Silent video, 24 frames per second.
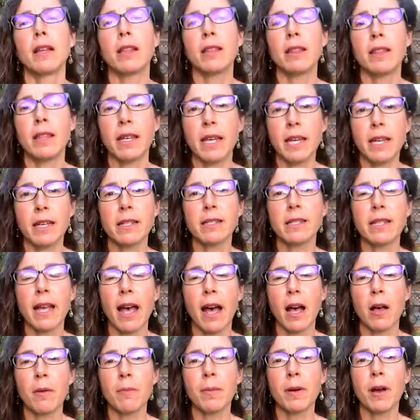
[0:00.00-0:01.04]
these
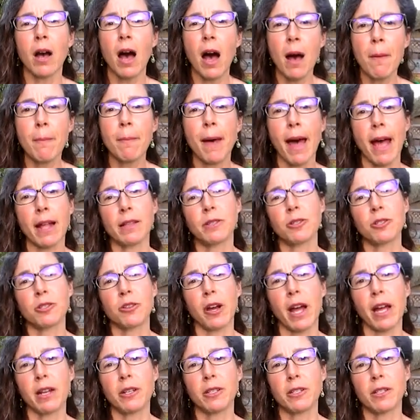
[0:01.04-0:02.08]
help combat
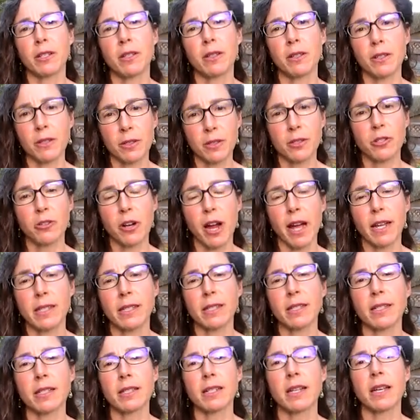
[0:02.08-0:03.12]

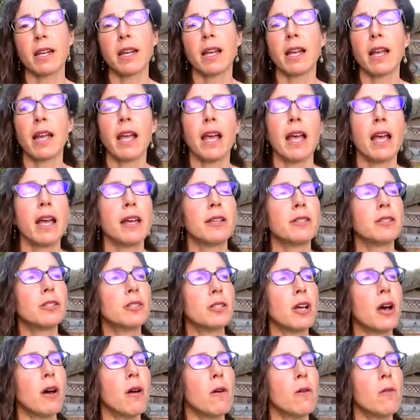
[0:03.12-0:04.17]
stress.
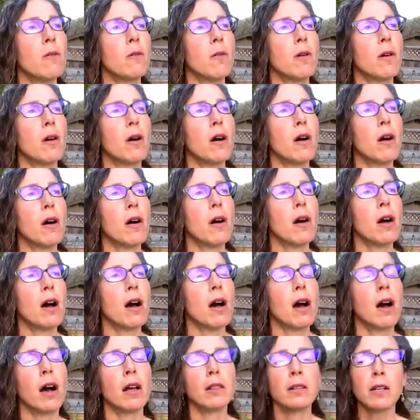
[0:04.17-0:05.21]
So
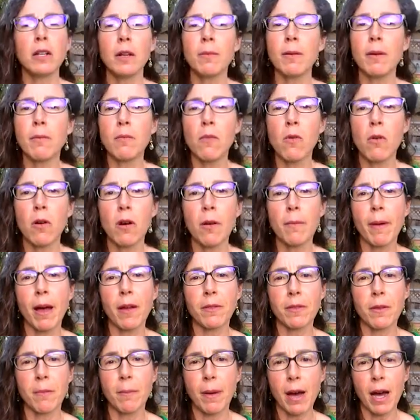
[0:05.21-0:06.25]
a little bit more
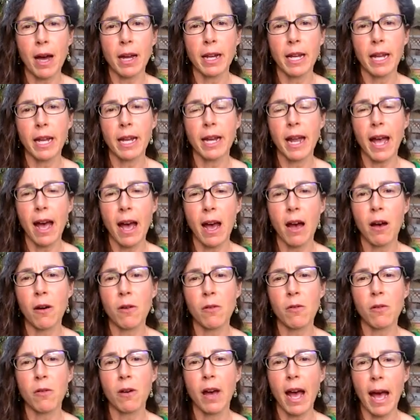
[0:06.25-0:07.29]
about the body and
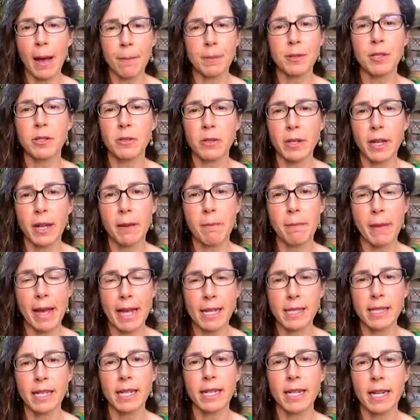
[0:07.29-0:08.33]
how absolutely
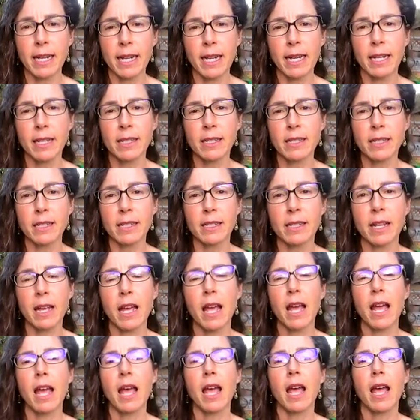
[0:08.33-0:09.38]
amazing it is.
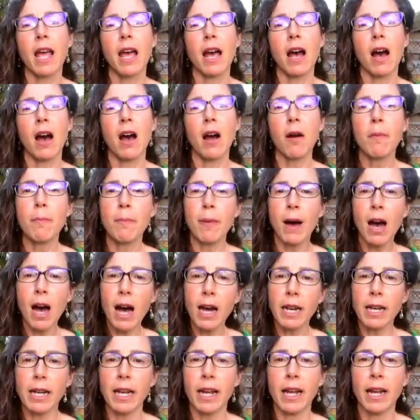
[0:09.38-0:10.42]
Our
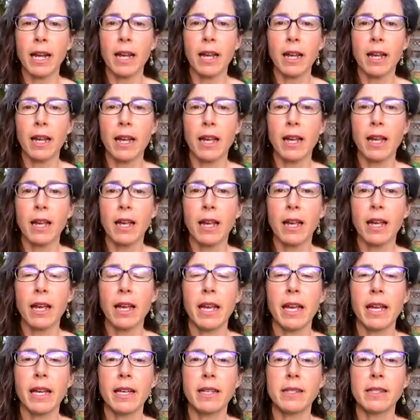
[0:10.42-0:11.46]
body
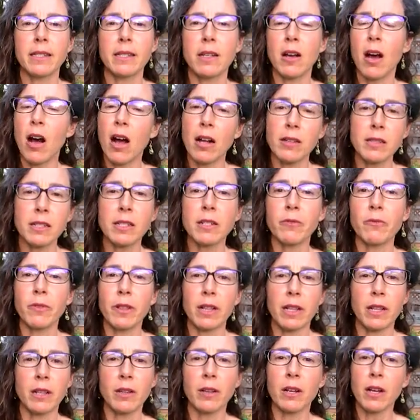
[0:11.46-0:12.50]
is
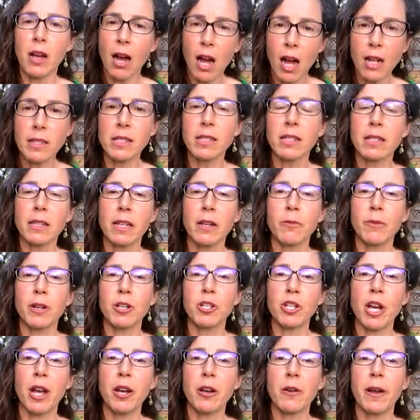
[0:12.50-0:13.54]
constantly
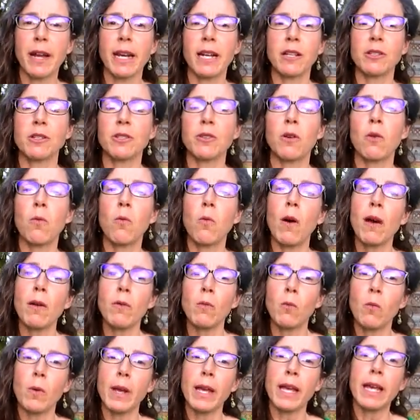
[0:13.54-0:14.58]
regenerating. So
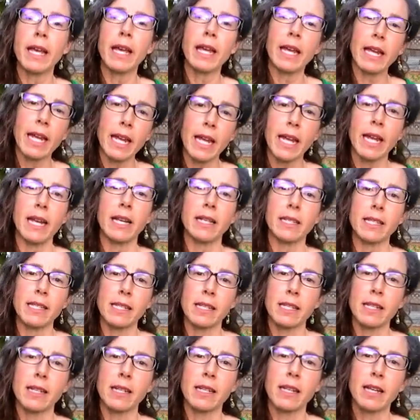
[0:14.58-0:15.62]
what we eat